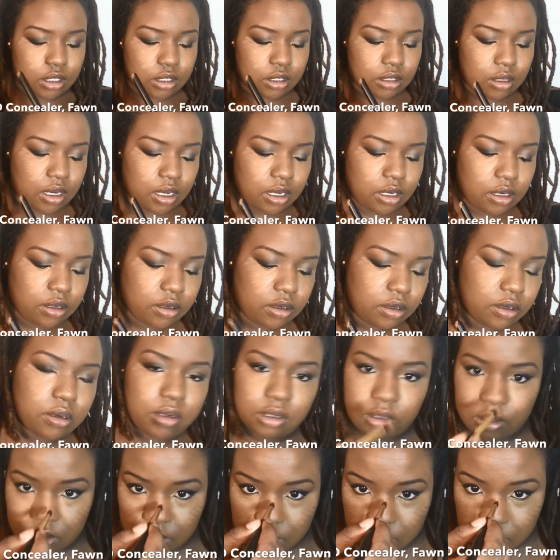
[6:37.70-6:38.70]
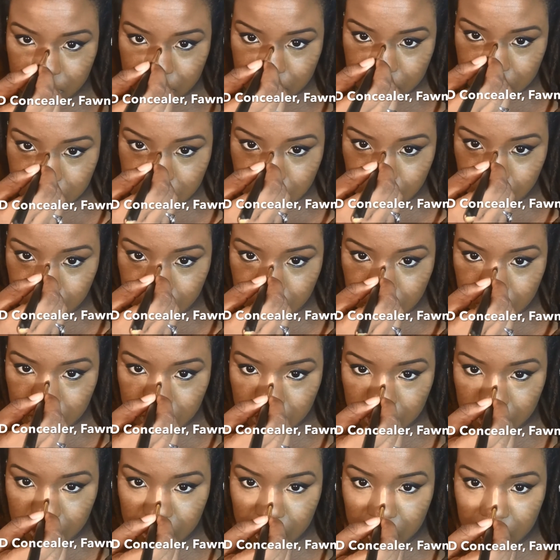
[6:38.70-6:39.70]
And now I'm just hitting
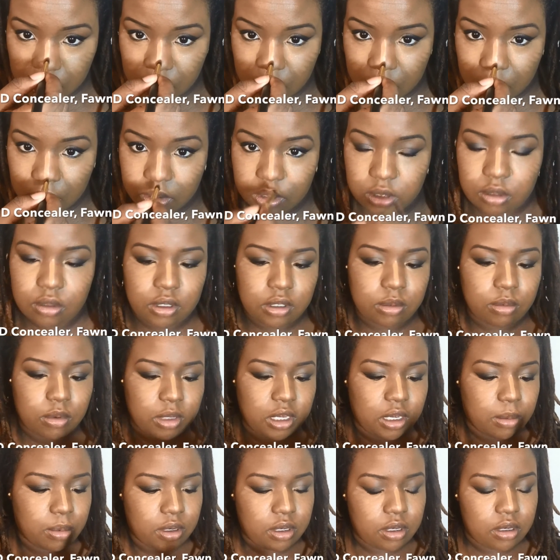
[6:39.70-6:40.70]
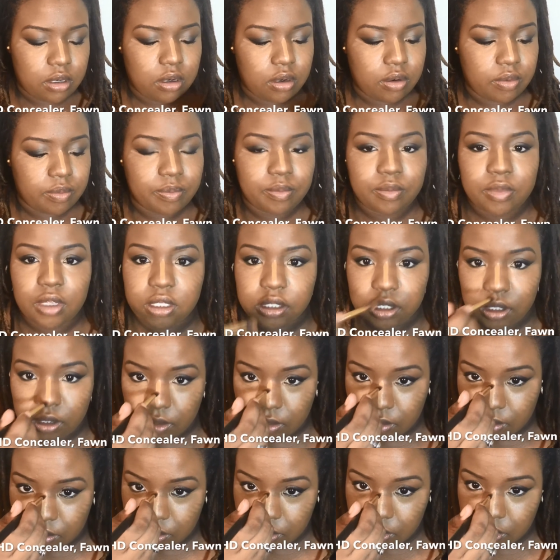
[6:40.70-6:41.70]
all the high points on my face so it
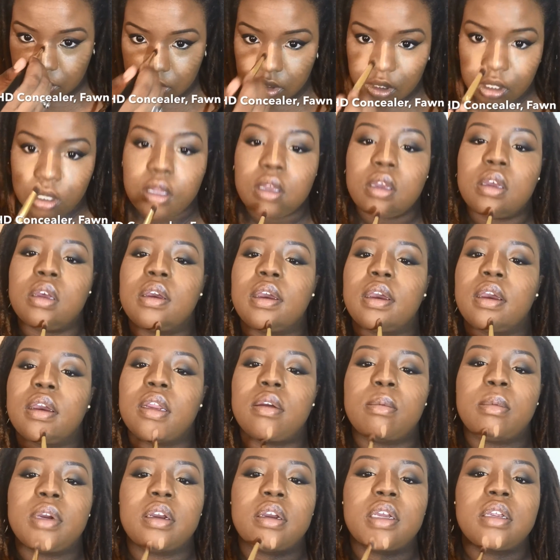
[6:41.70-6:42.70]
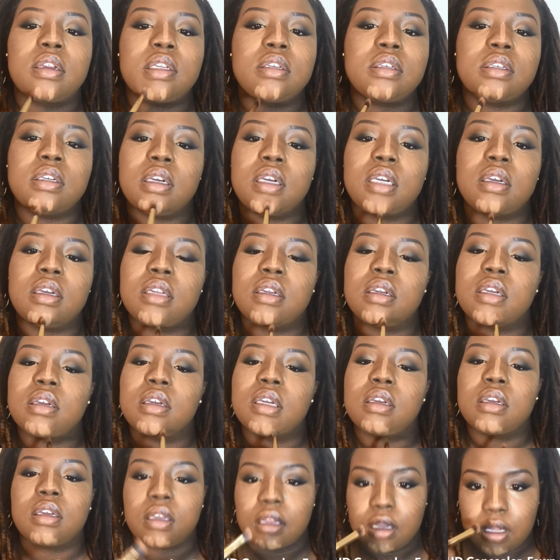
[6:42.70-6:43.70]
can look like the sun
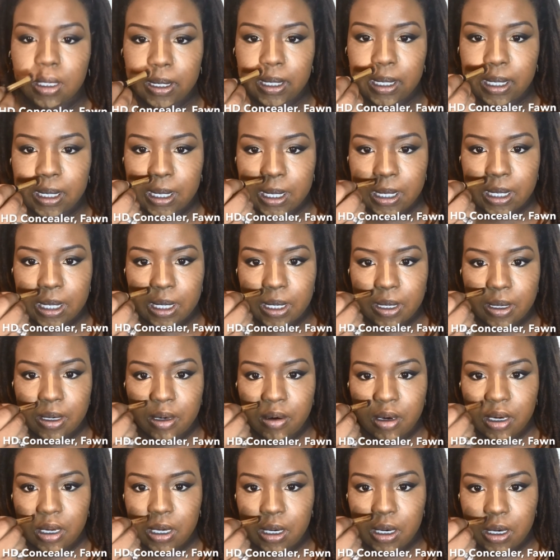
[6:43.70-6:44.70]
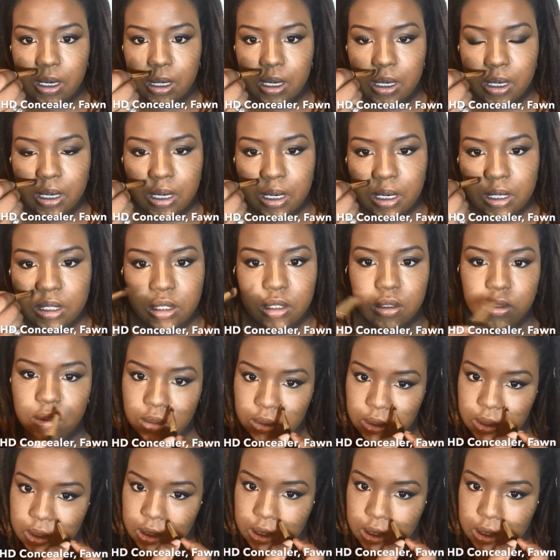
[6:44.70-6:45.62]
is hitting me at all times.